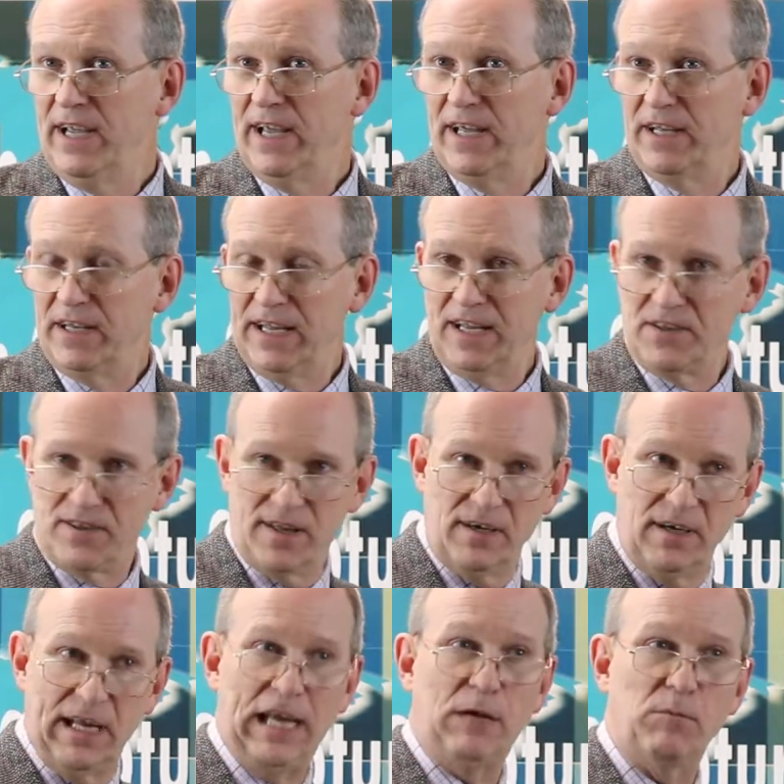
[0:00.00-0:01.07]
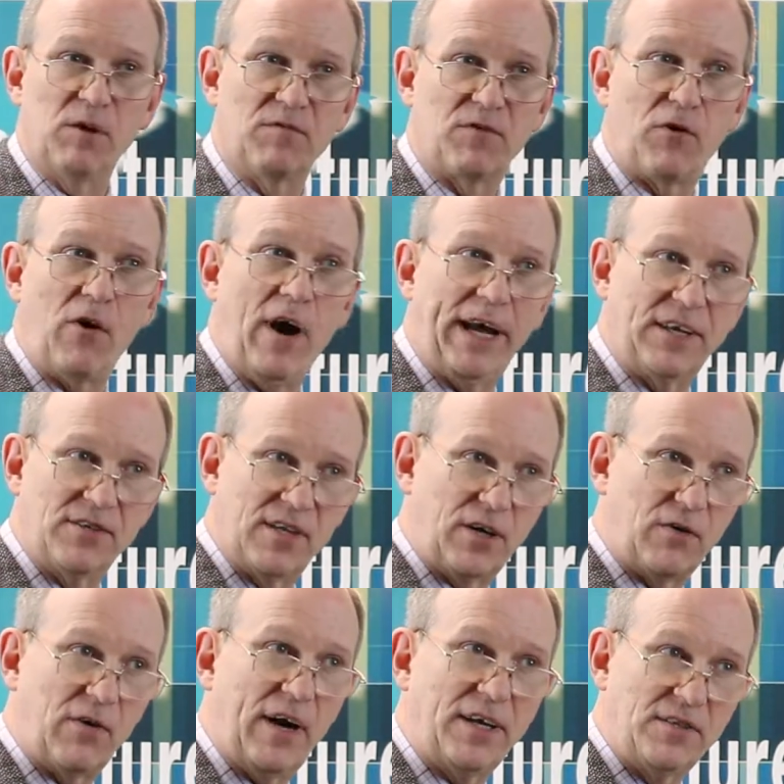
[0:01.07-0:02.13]
The name of Christ, that
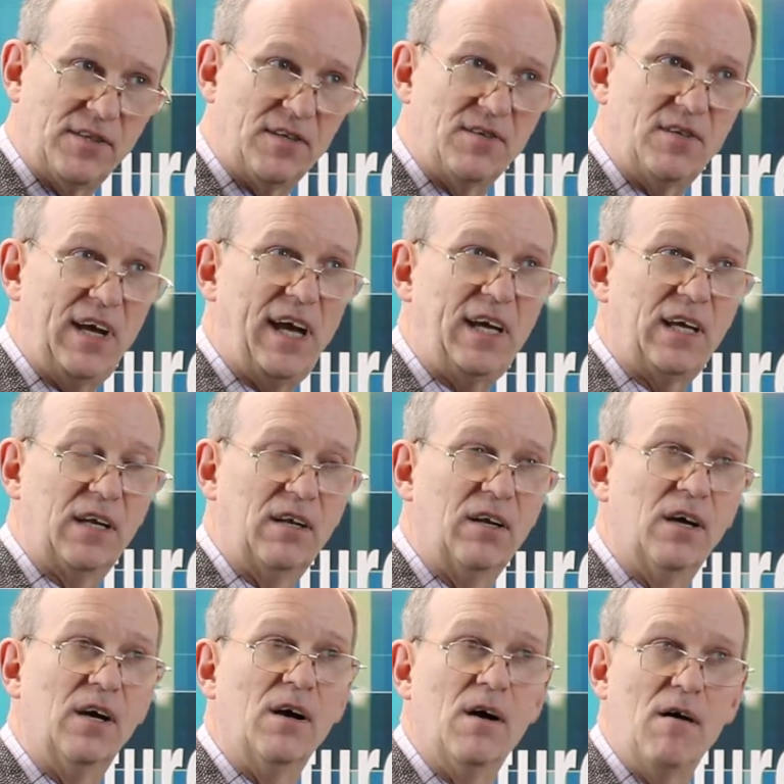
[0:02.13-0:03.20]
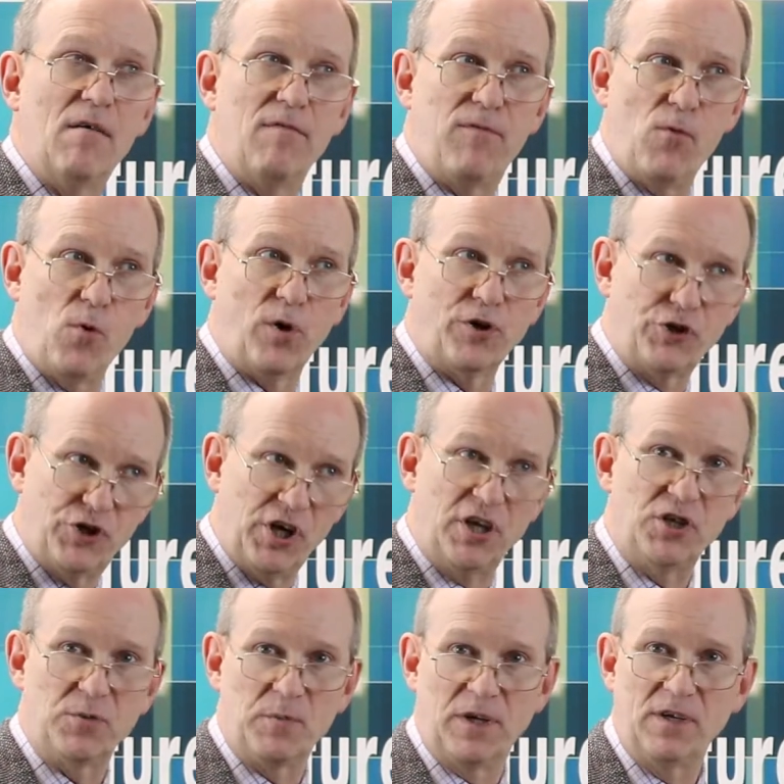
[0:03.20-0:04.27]
Christ is taken for
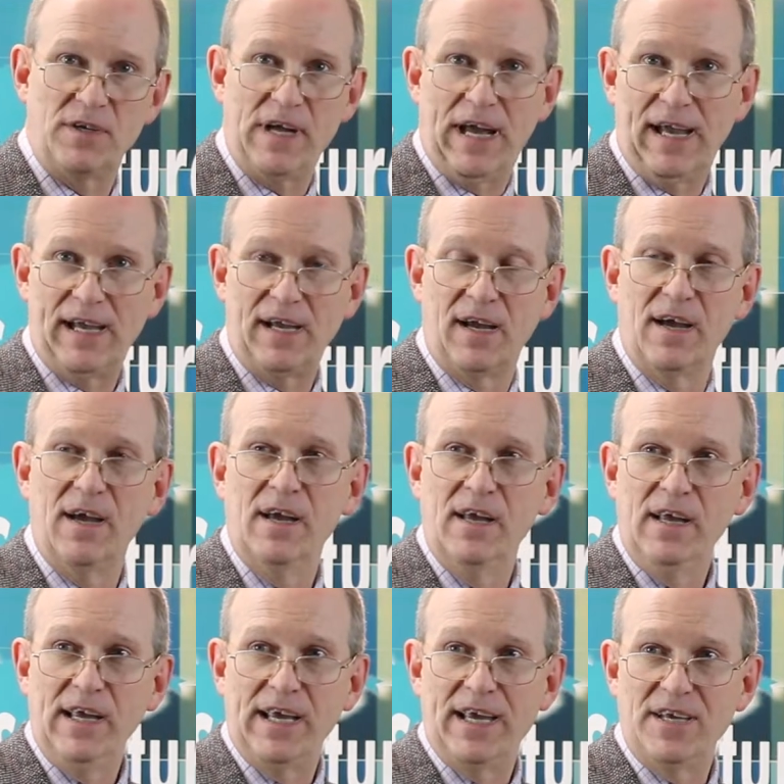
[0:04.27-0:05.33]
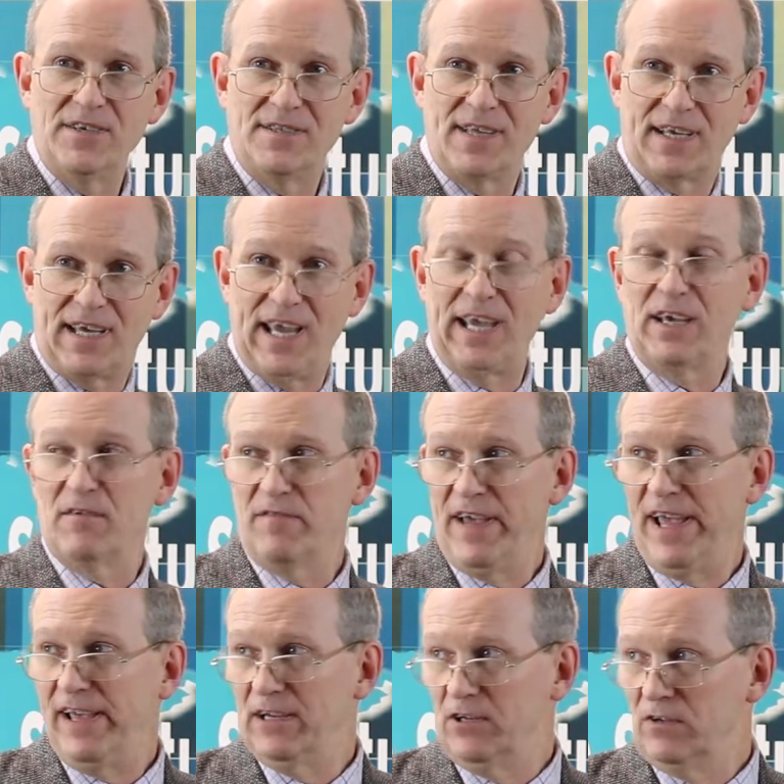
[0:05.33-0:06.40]
Judgment Day, is the King of
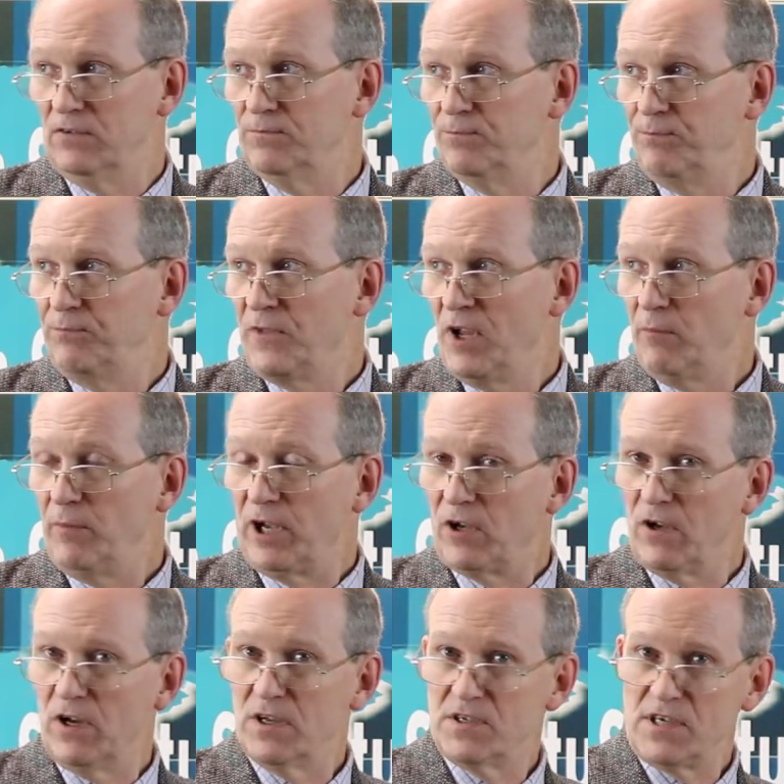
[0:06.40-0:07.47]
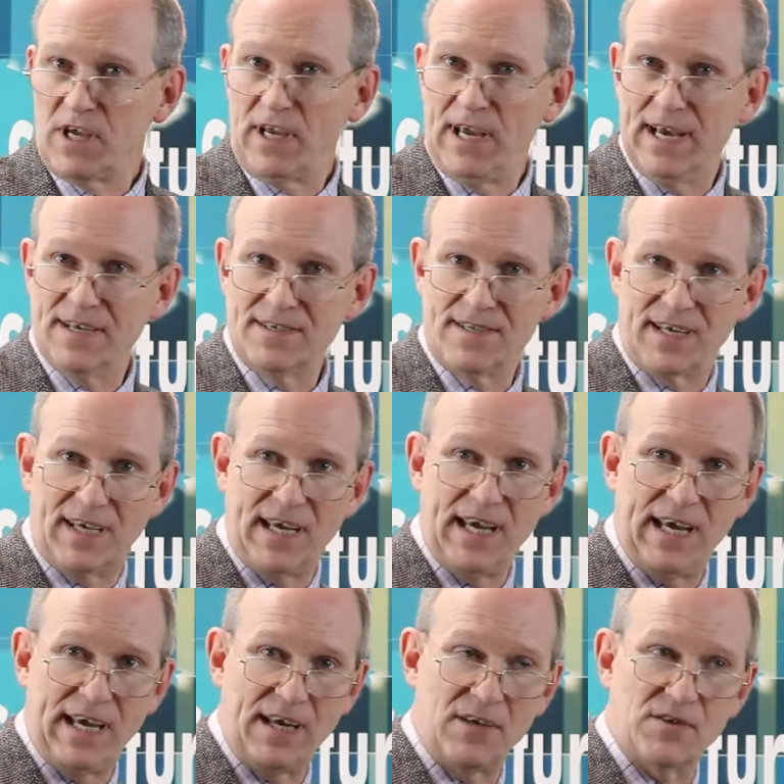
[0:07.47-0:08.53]
Hell, because he has the
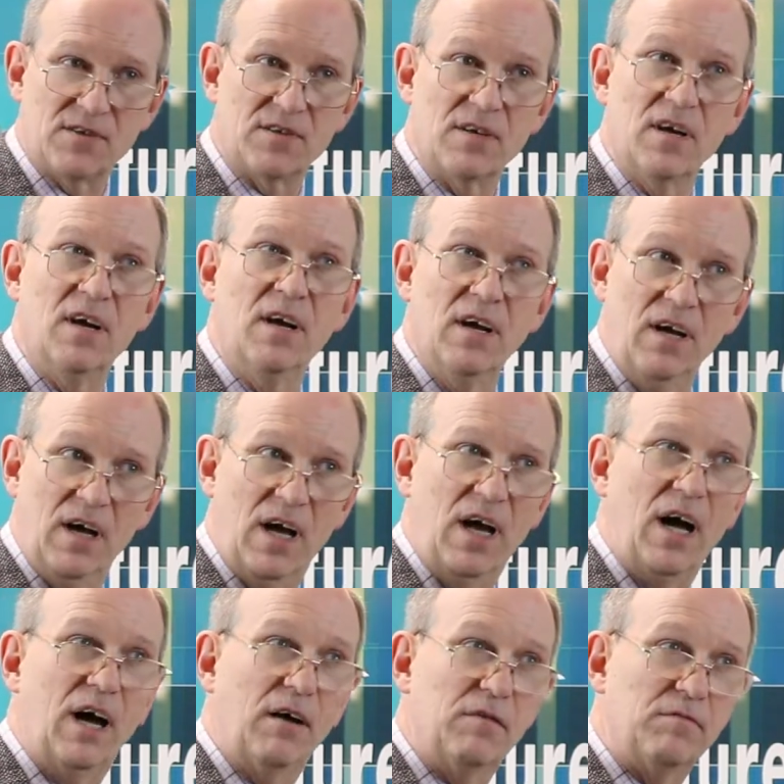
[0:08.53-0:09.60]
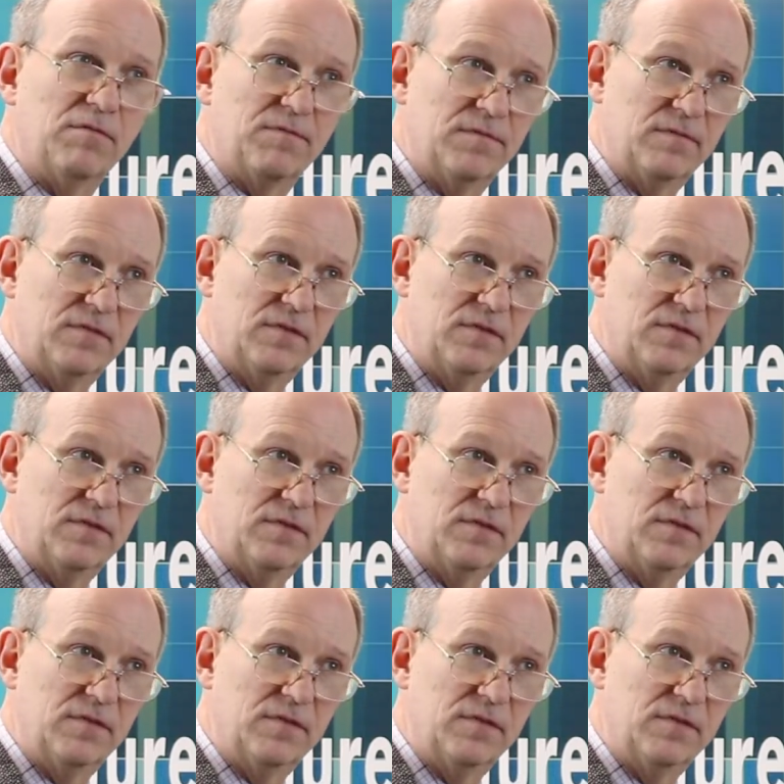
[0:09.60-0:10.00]
keys of